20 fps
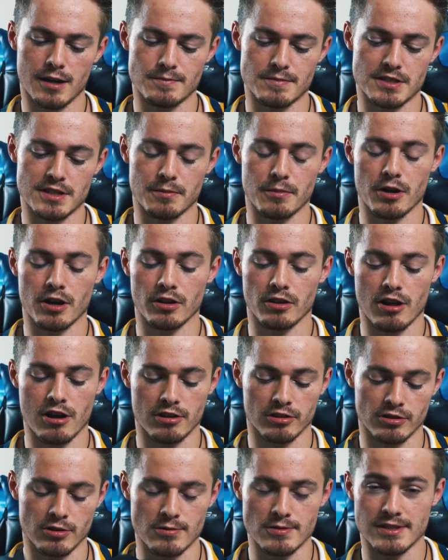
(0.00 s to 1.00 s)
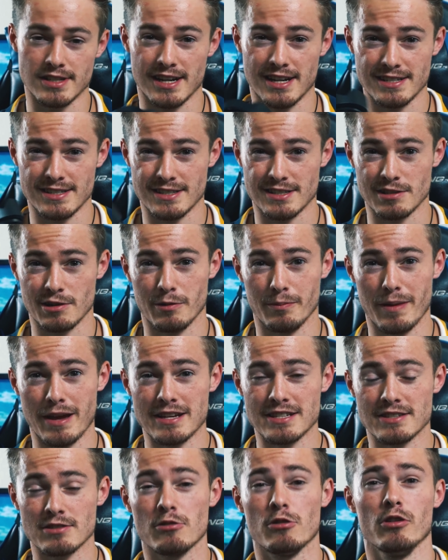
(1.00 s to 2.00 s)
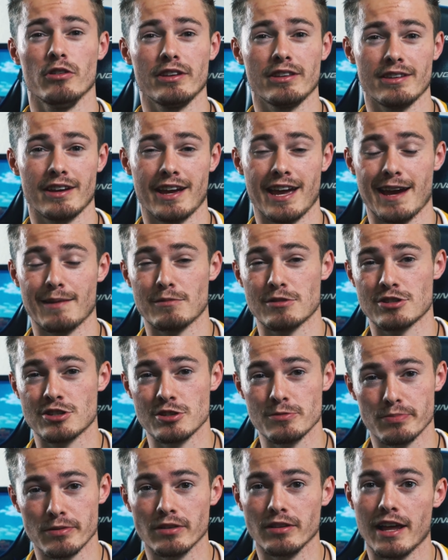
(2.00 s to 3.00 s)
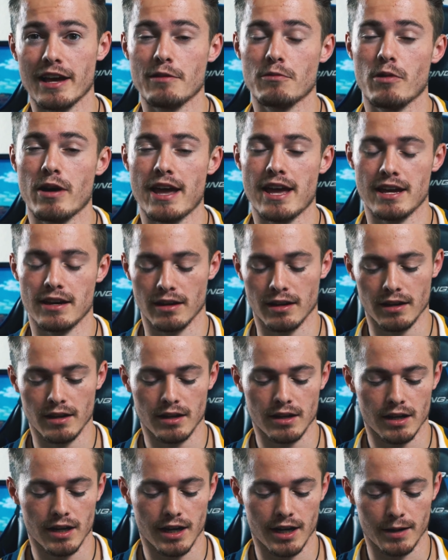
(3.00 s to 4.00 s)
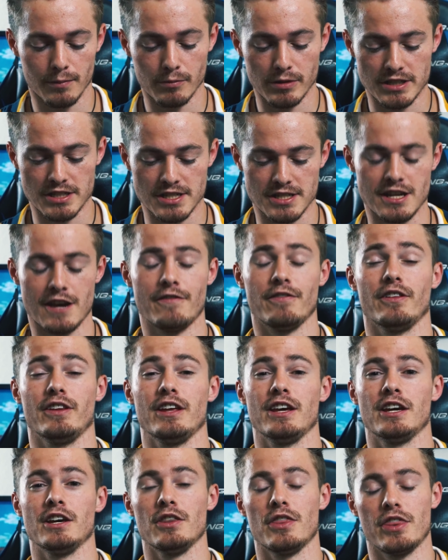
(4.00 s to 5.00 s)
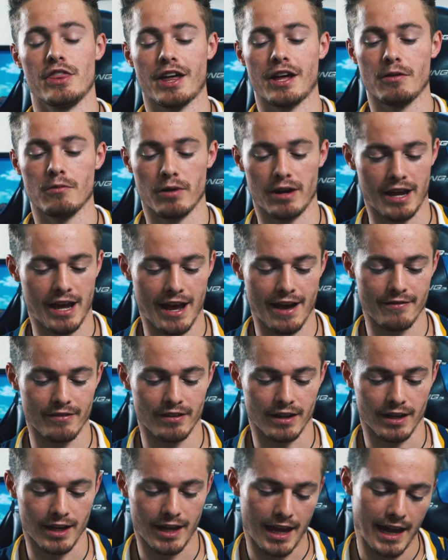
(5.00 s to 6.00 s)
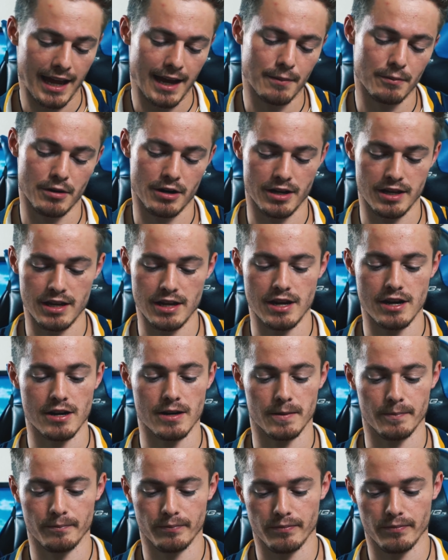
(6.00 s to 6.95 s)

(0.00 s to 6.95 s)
somewhere along those lines. So it makes holding the camera super lightweight, which is definitely a good thing when having camera gear.